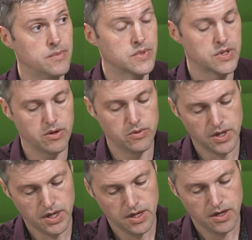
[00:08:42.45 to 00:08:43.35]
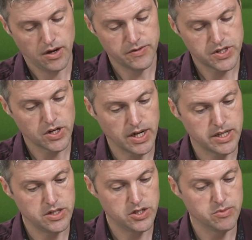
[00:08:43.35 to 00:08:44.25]
So of the
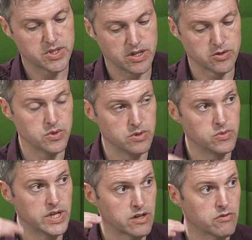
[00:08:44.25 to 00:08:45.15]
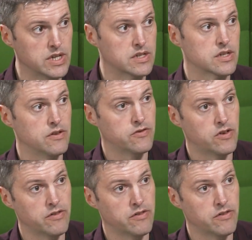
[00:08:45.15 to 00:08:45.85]
circulating tumour cells will increase. So for